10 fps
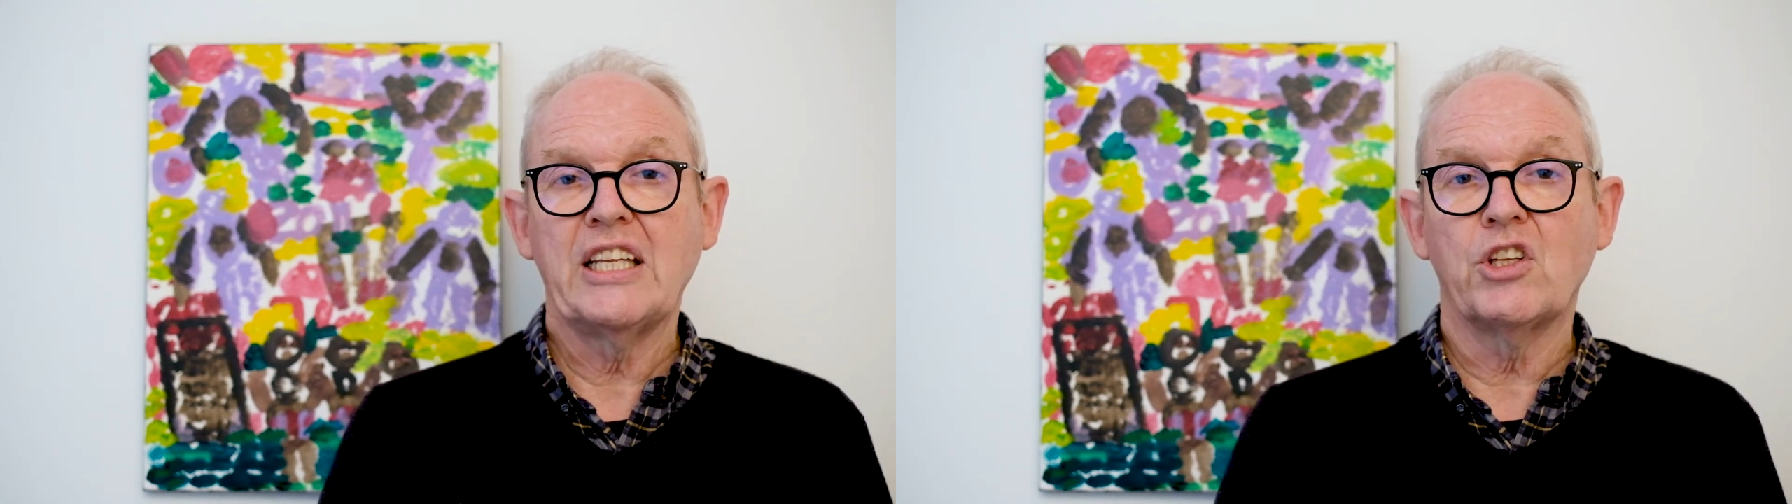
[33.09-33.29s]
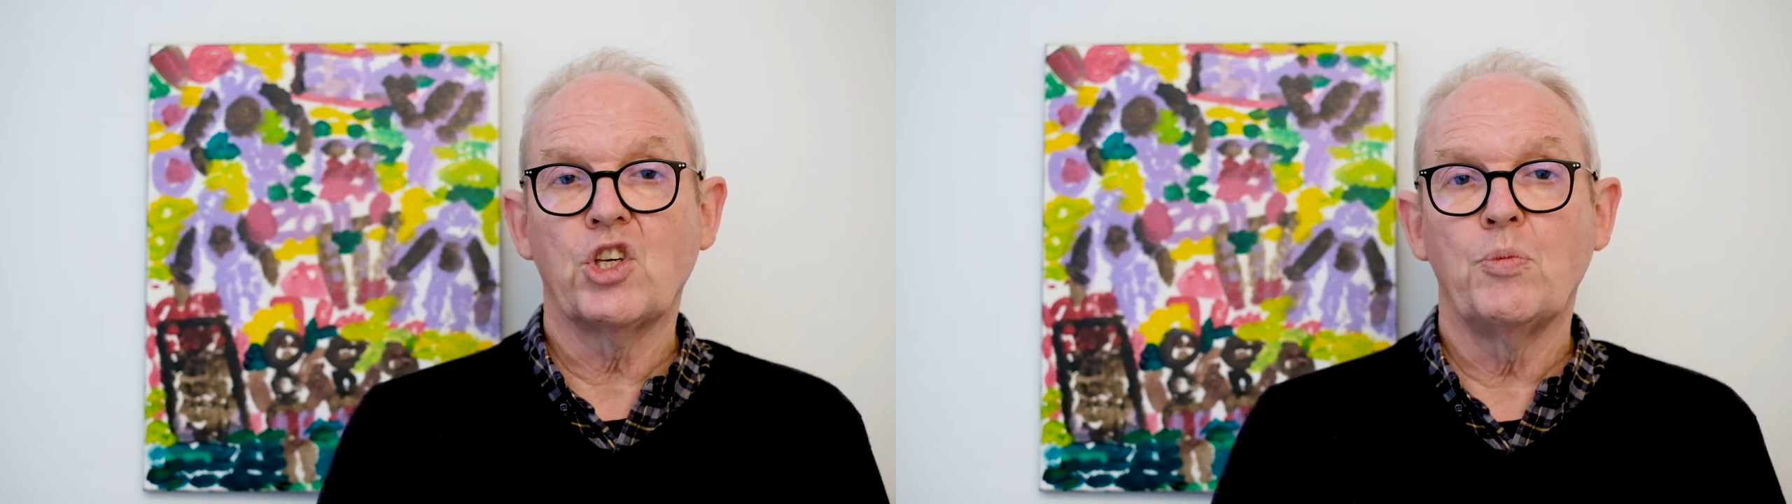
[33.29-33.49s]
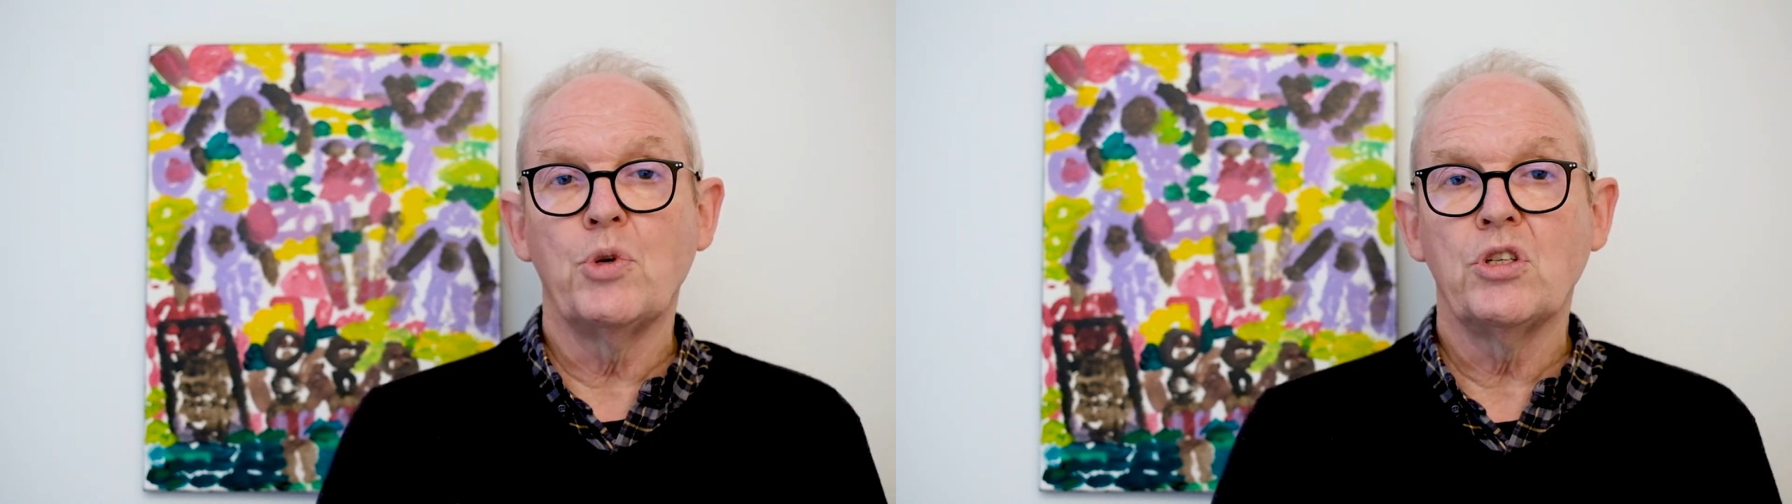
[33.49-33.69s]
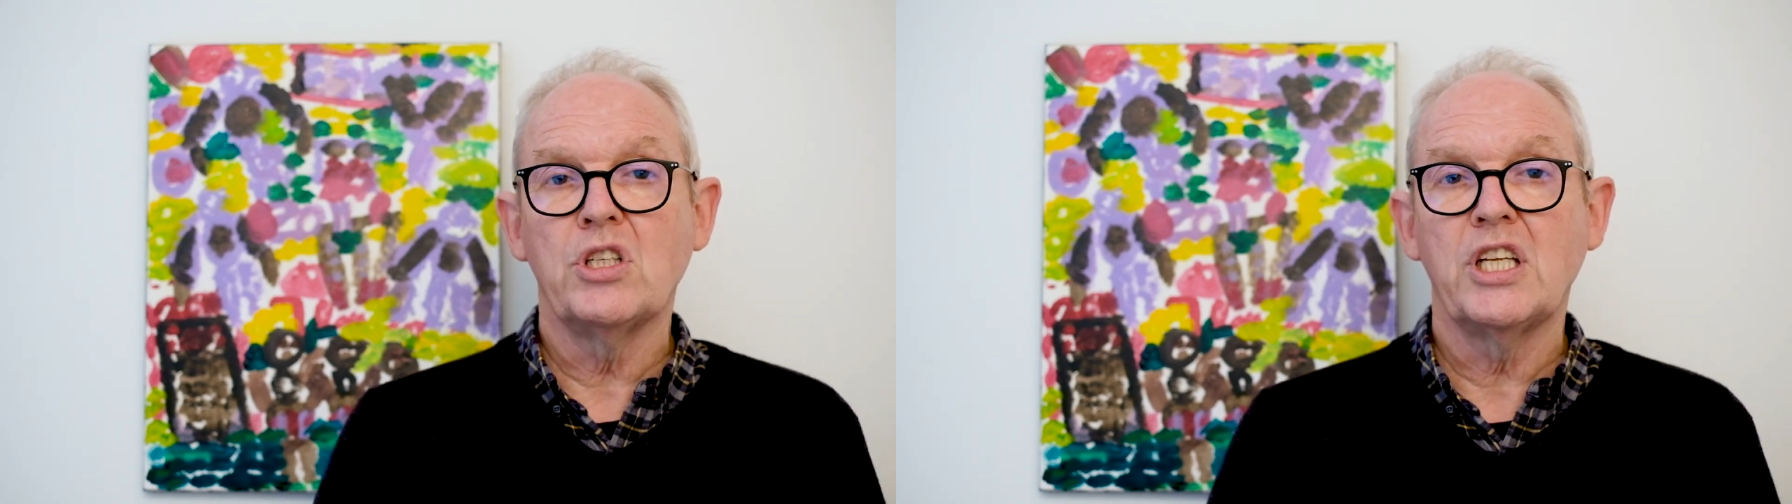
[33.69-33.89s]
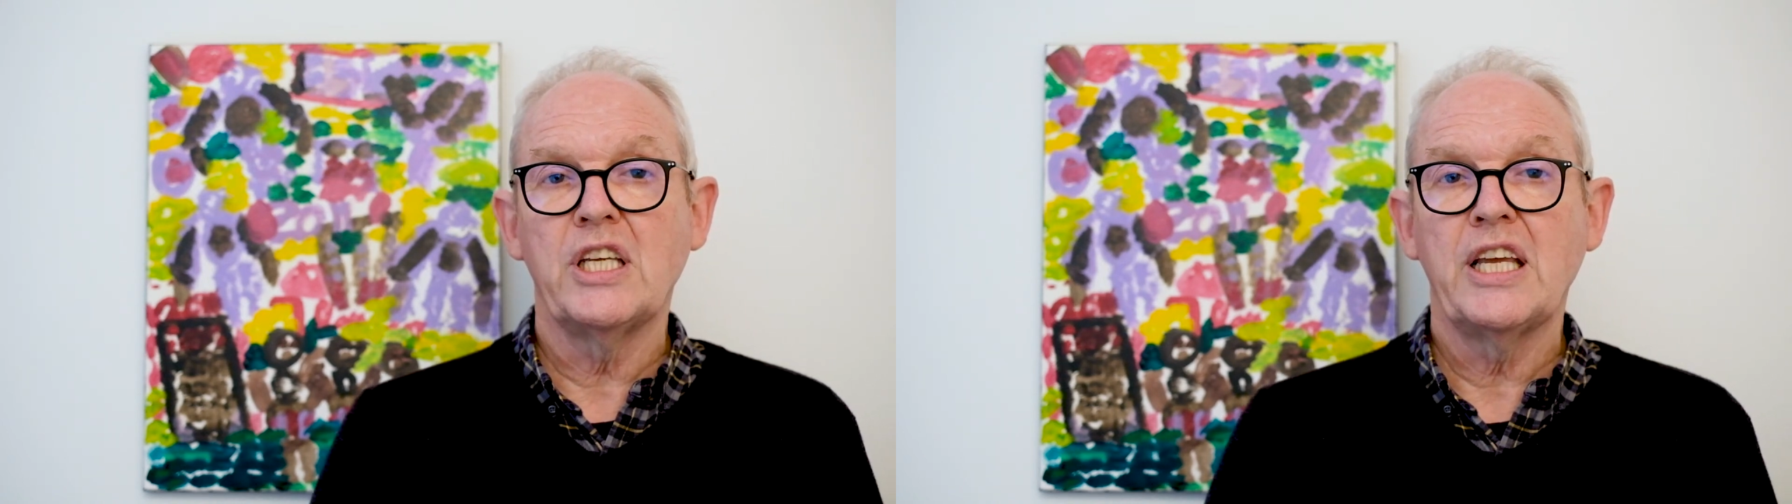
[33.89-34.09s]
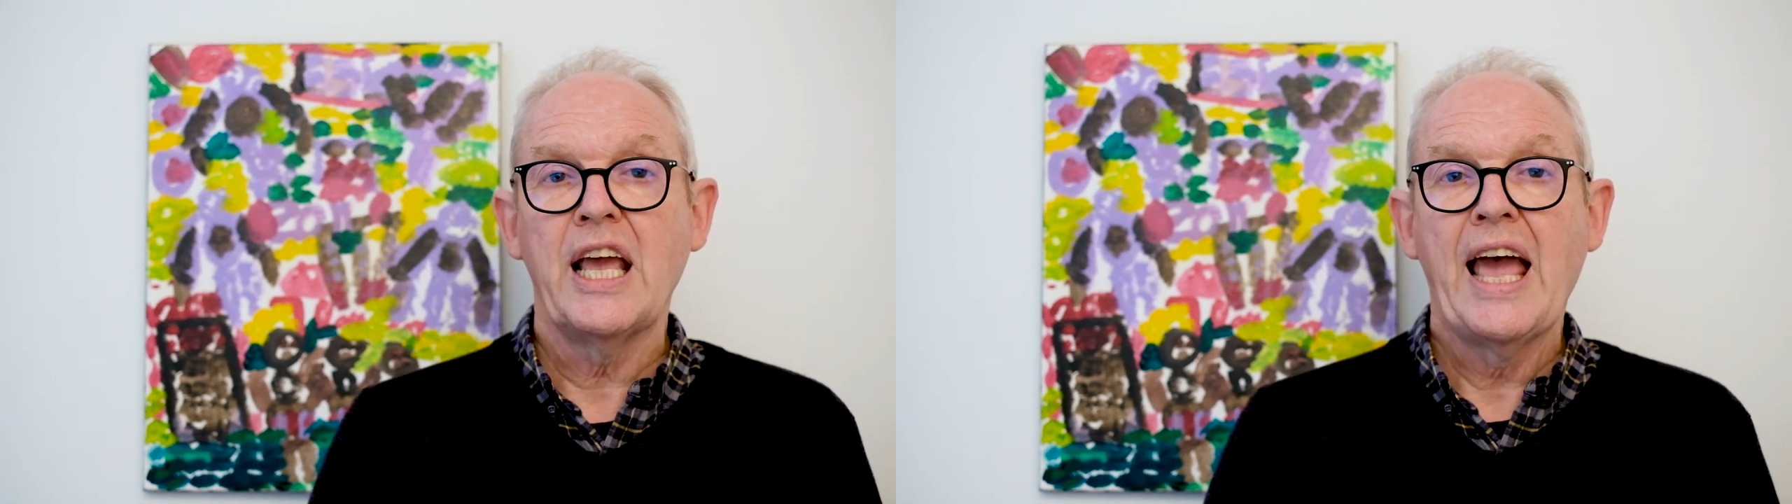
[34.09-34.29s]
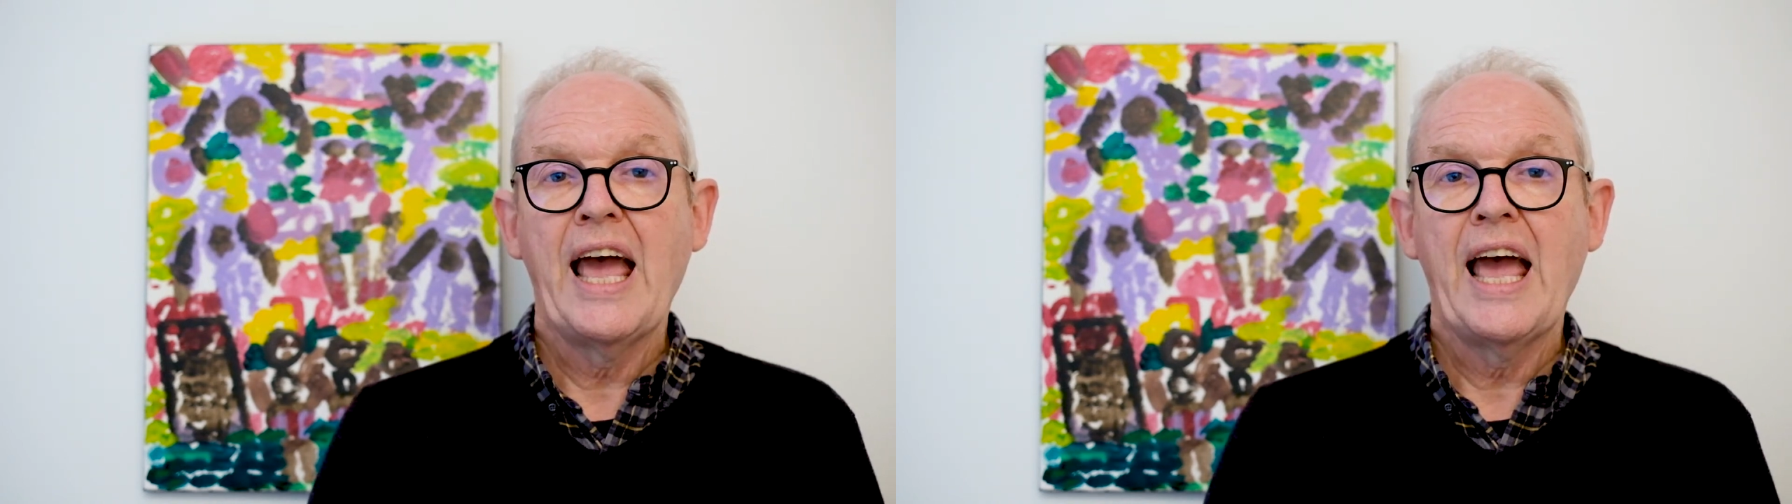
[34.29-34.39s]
in the community,